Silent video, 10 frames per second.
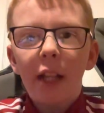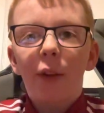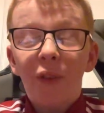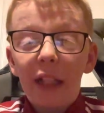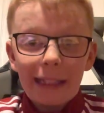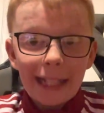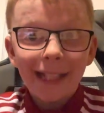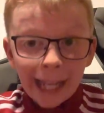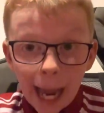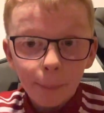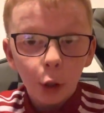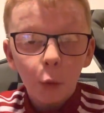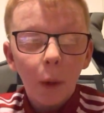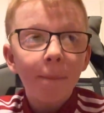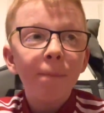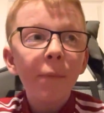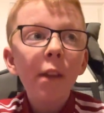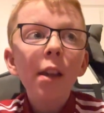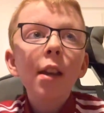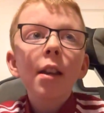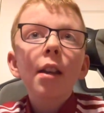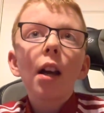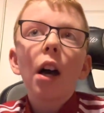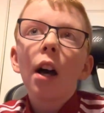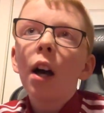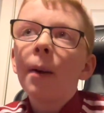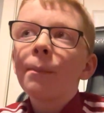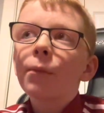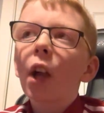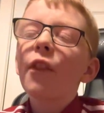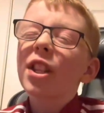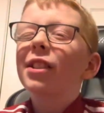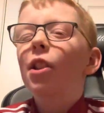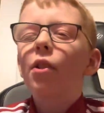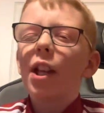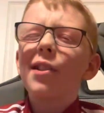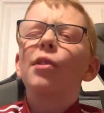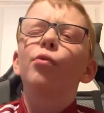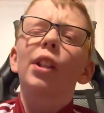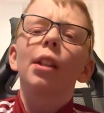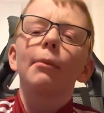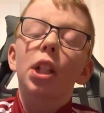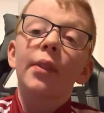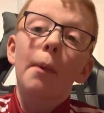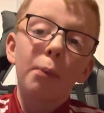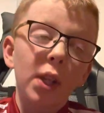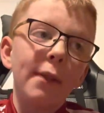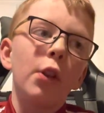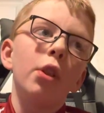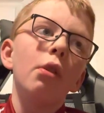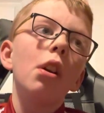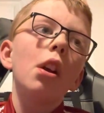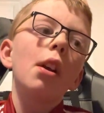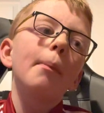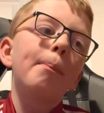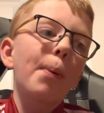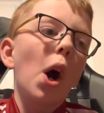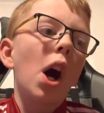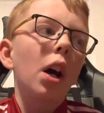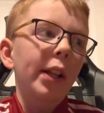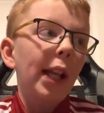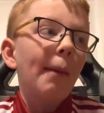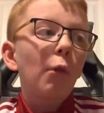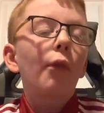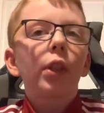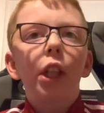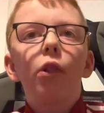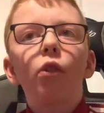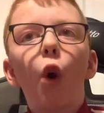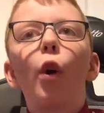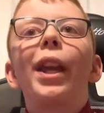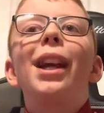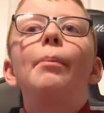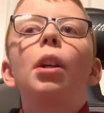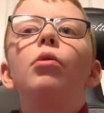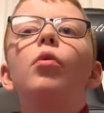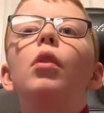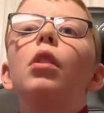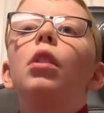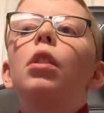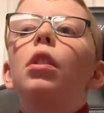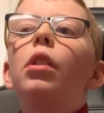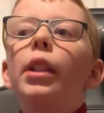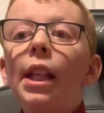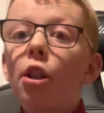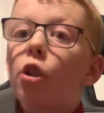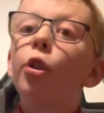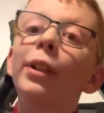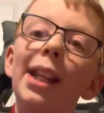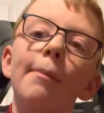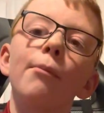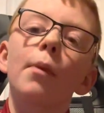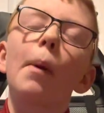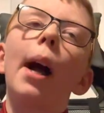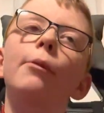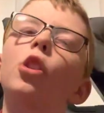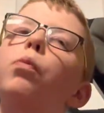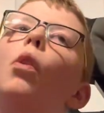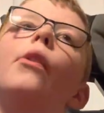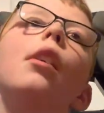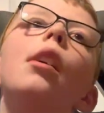the fact that he's kept Goodwin. Obviously, this isn't really much of a preview, but like, I'm not really talking about each two teams, but I just want,